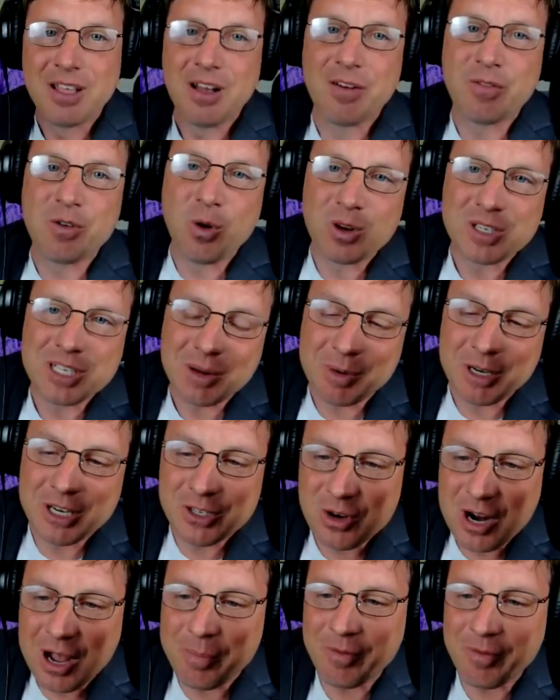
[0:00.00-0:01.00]
of course, I'm going
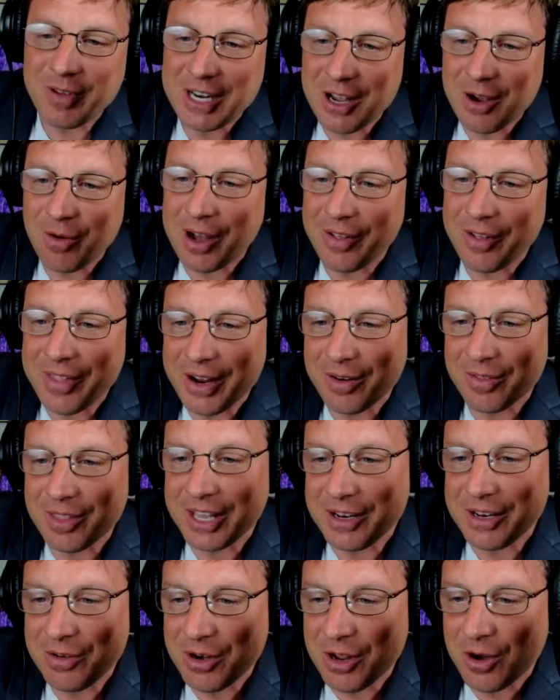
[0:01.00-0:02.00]
to drop a video on there and
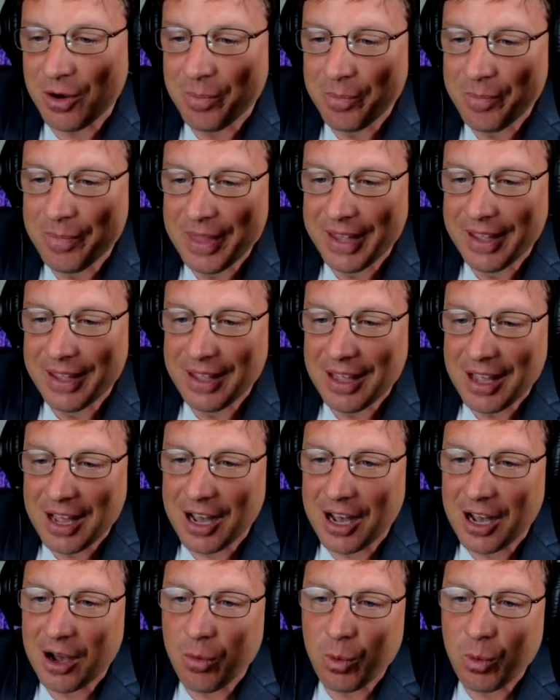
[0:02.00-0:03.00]
let you know
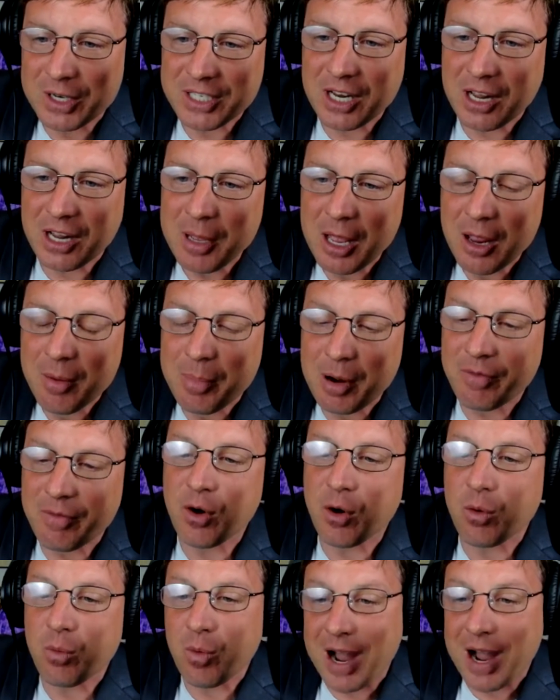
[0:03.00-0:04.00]
uh, what's up. But
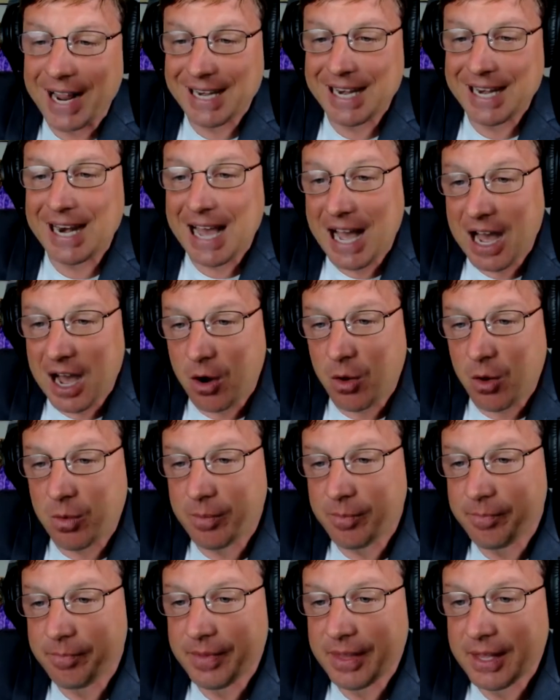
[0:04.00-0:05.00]
for right
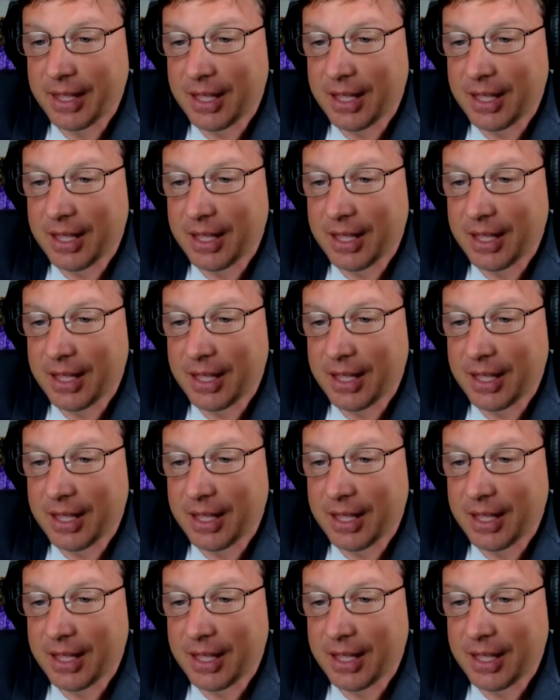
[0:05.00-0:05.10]
now,